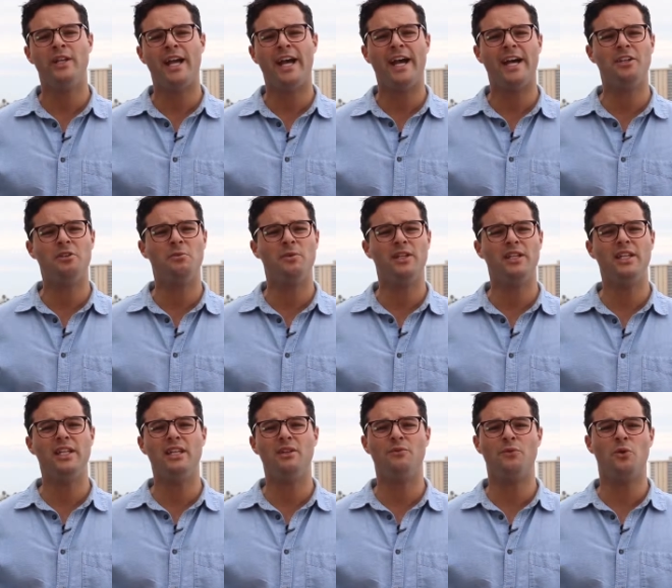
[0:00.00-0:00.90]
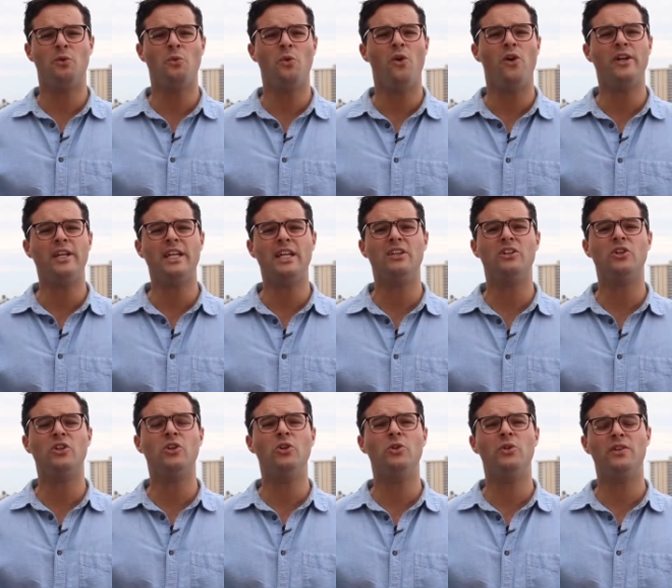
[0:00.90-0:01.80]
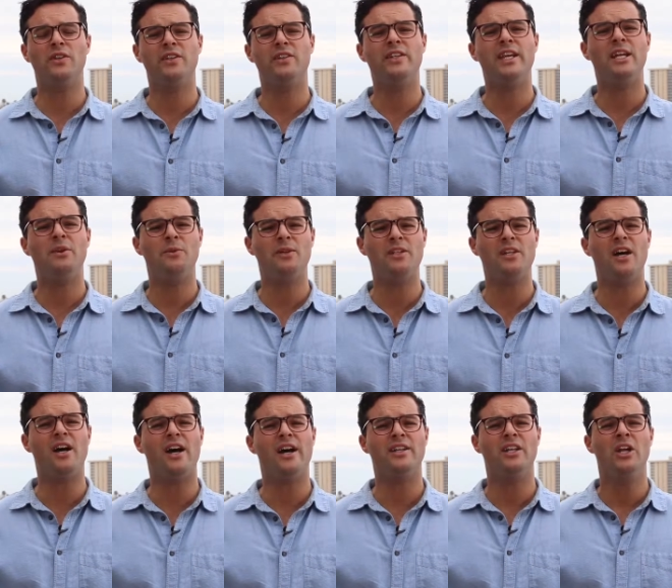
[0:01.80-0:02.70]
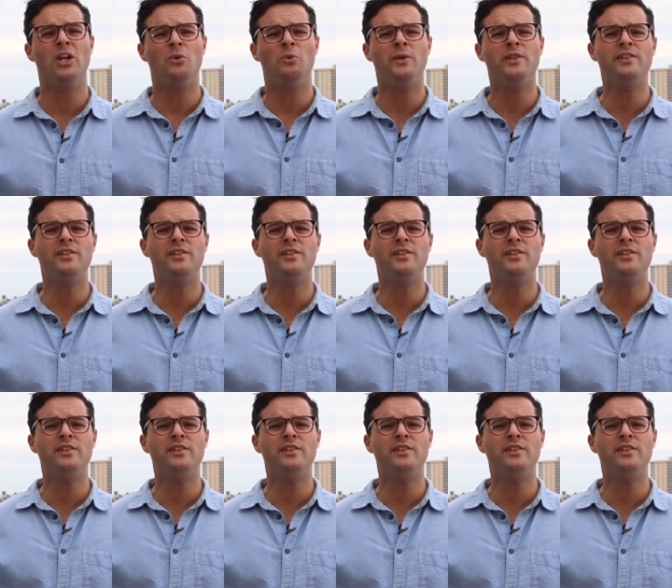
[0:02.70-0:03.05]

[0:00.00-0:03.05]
when Adam and Eve were walking in the cool of the day with God,